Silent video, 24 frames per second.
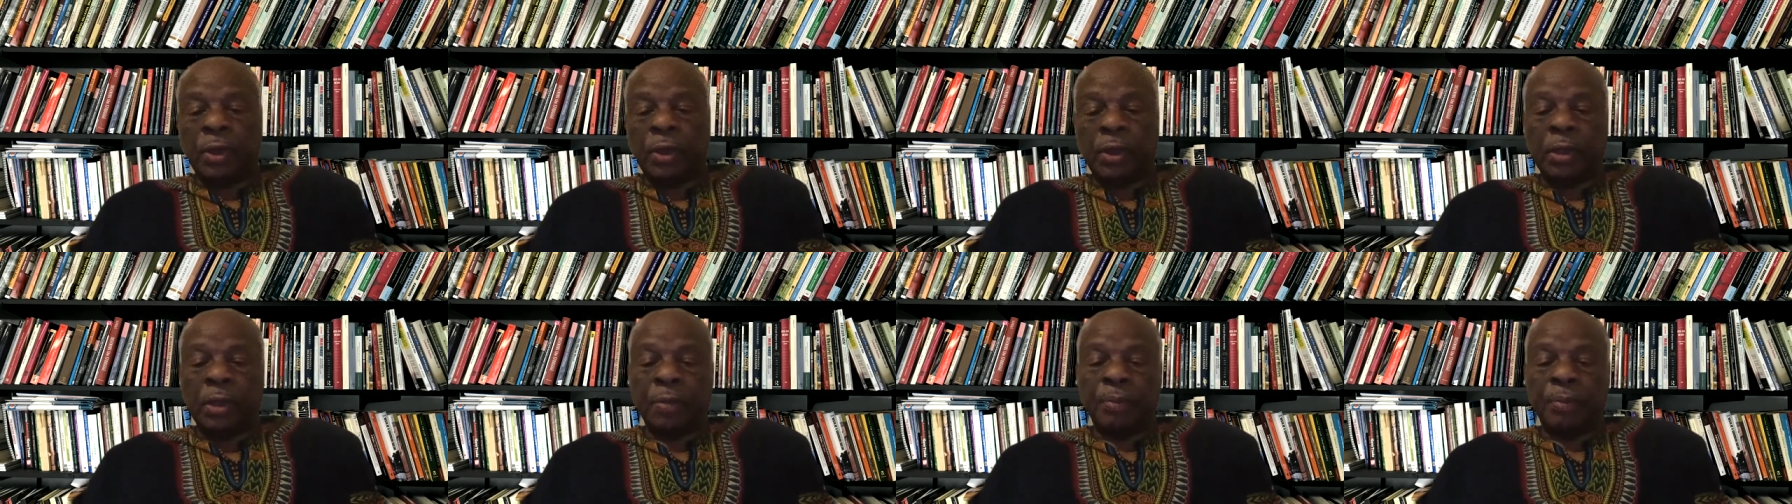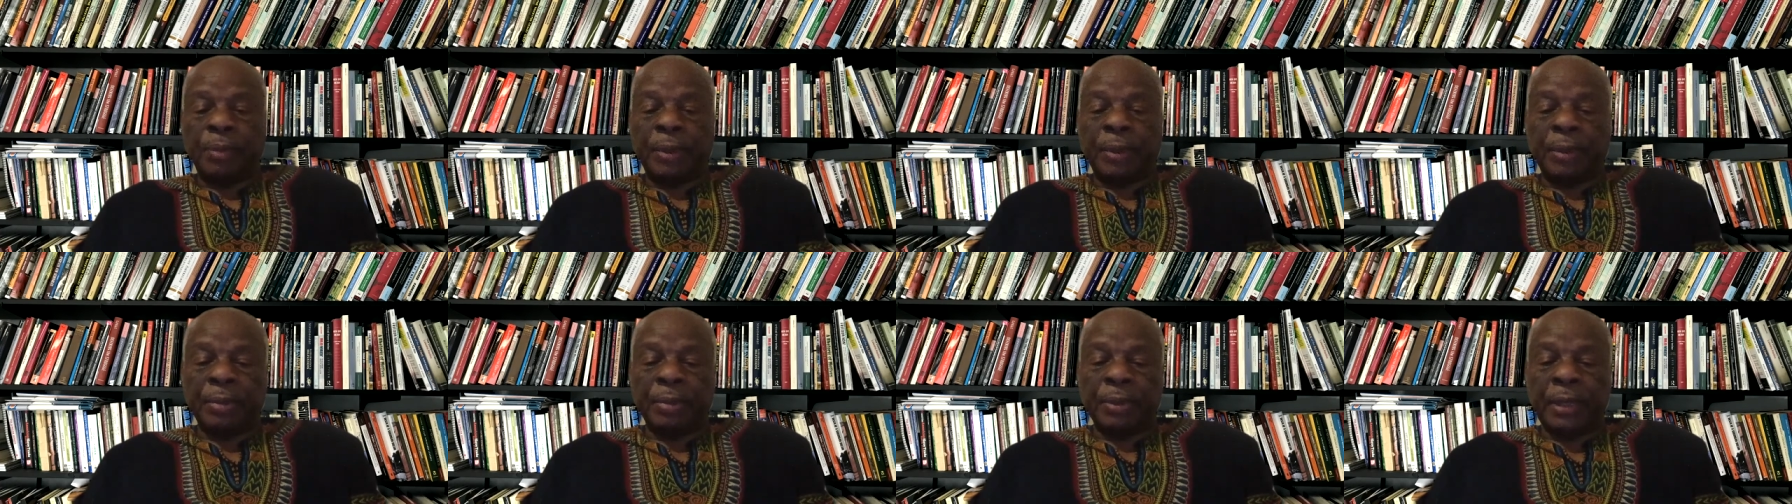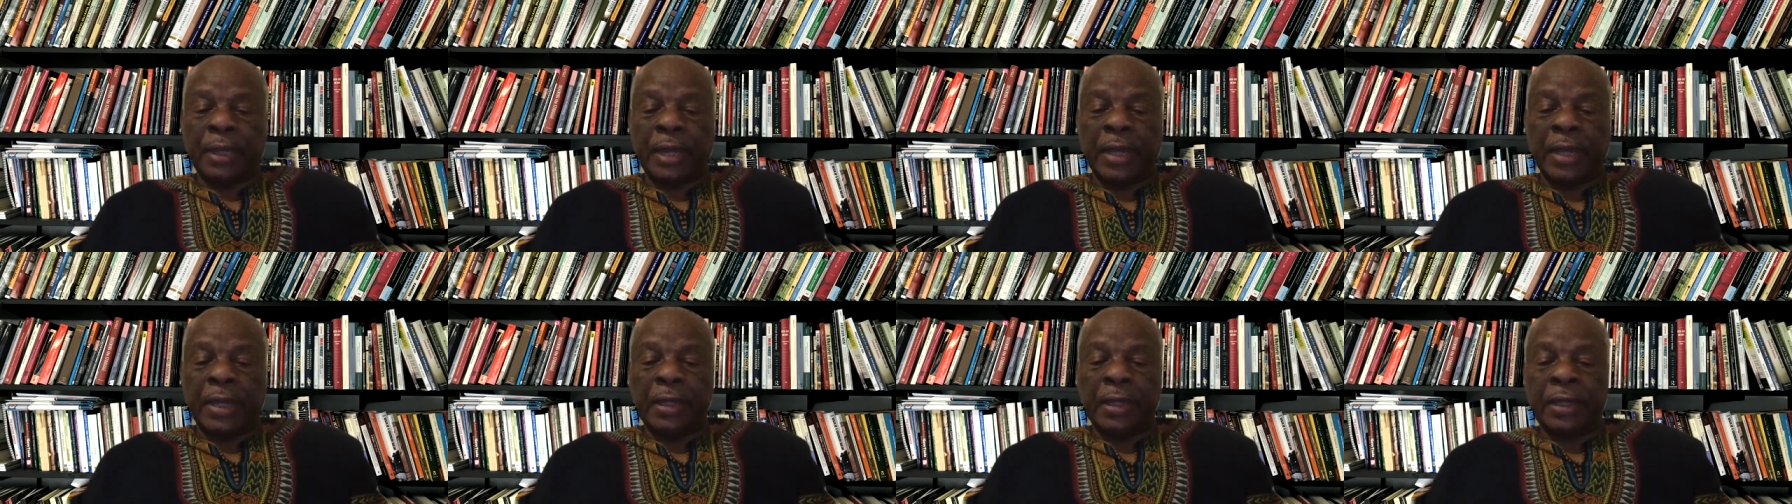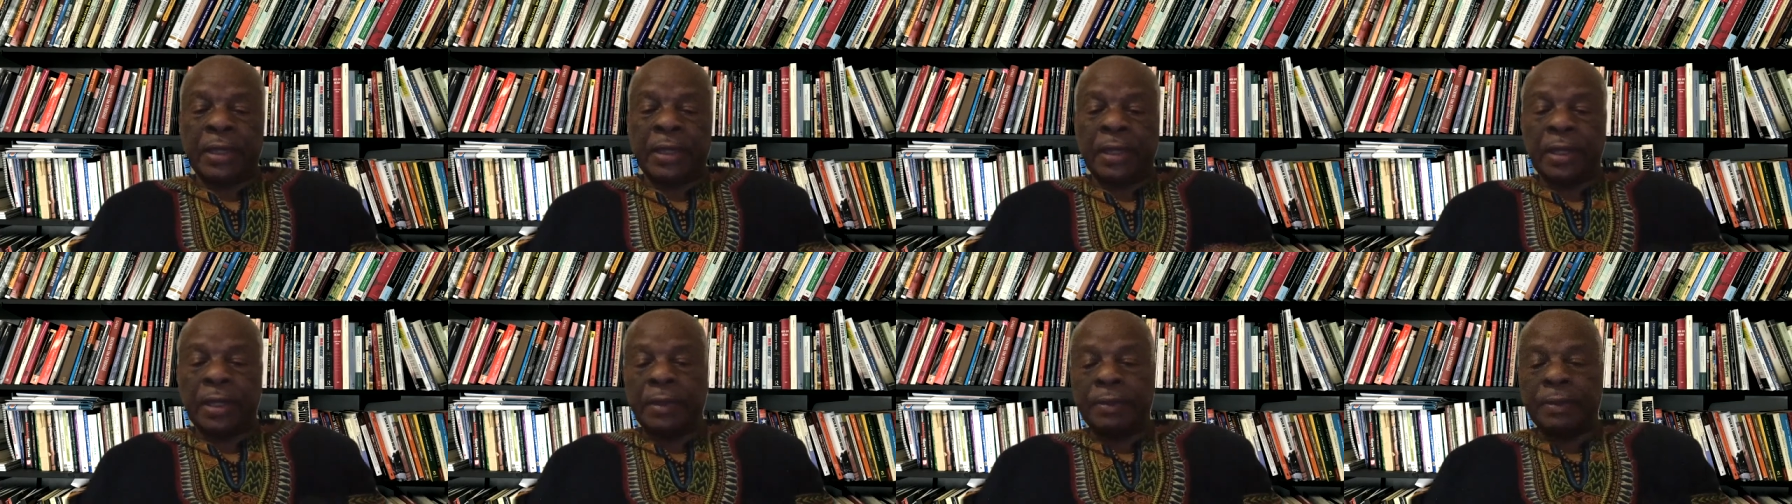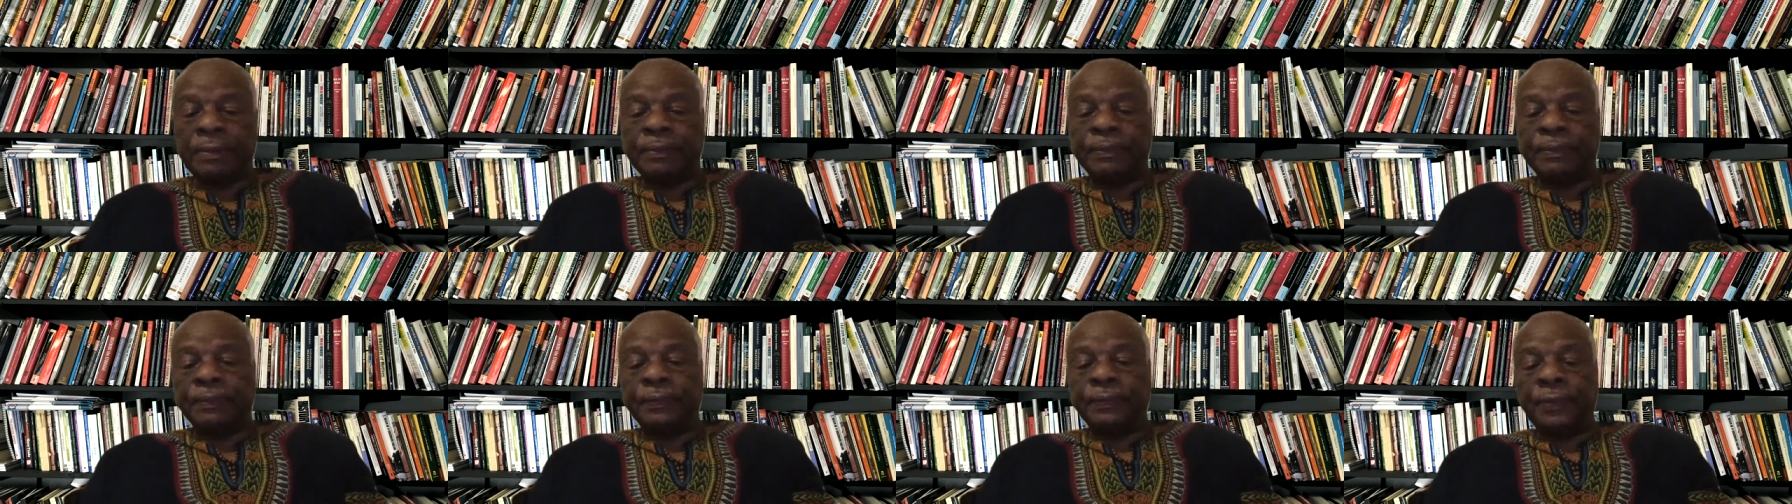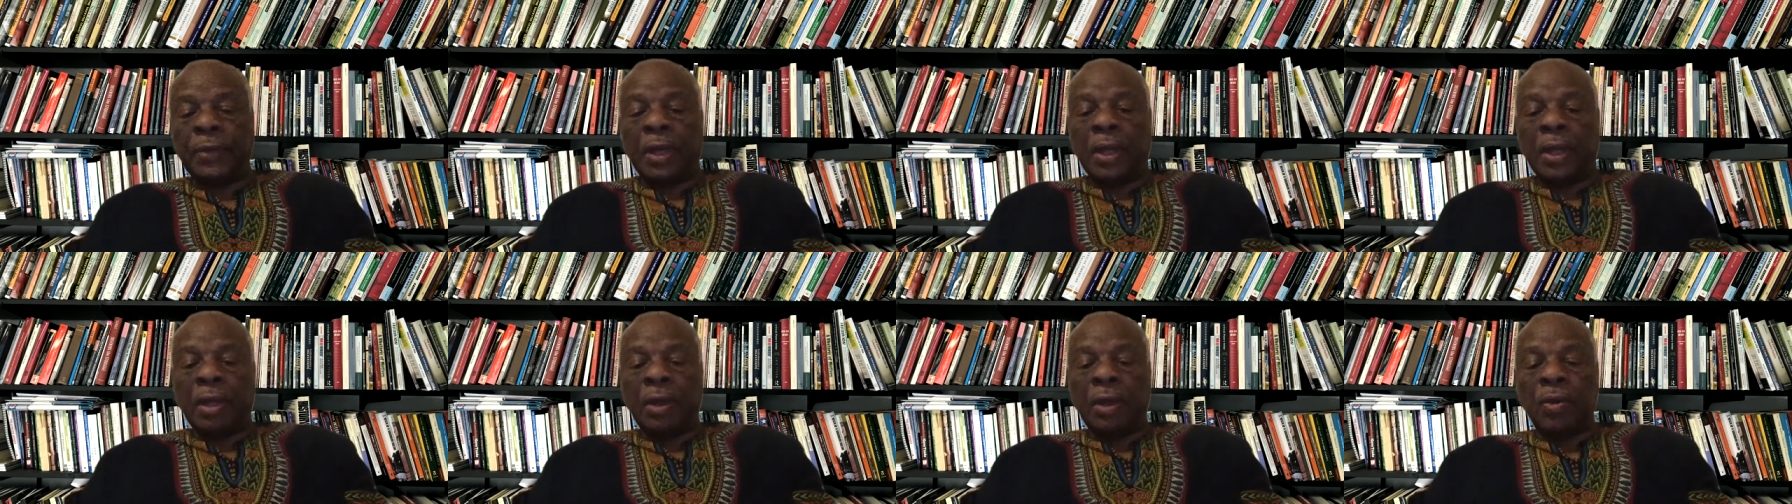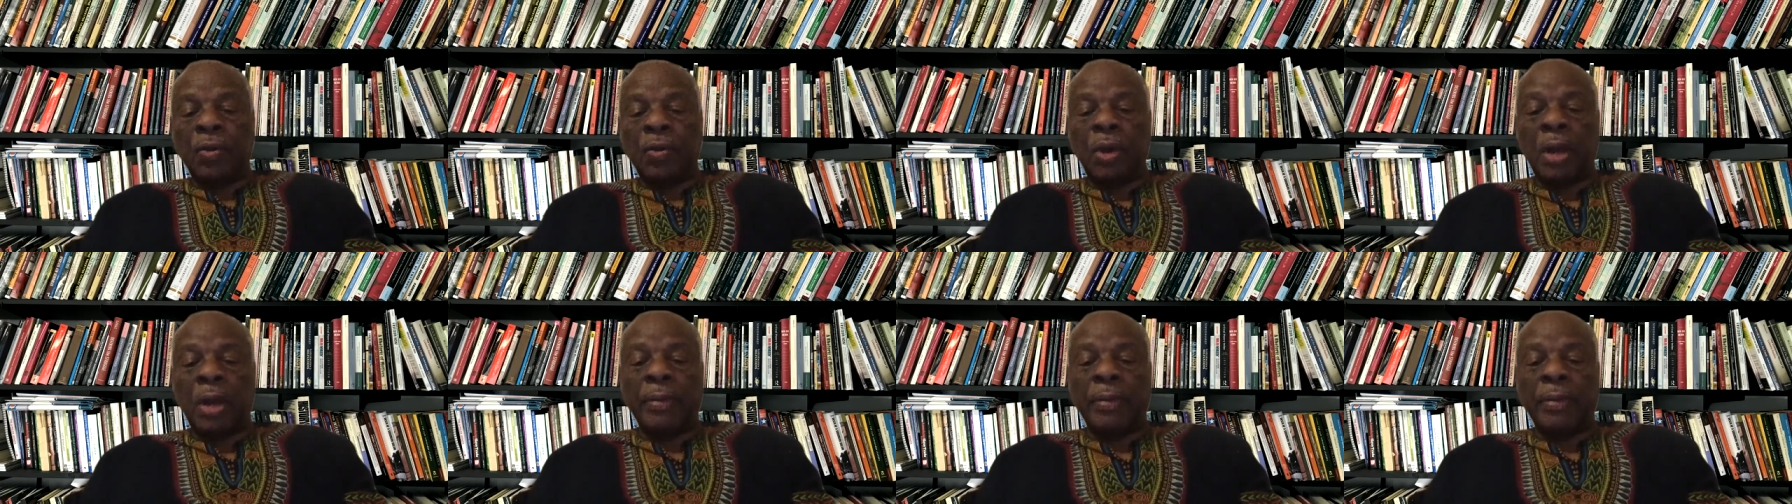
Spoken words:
people like Kwame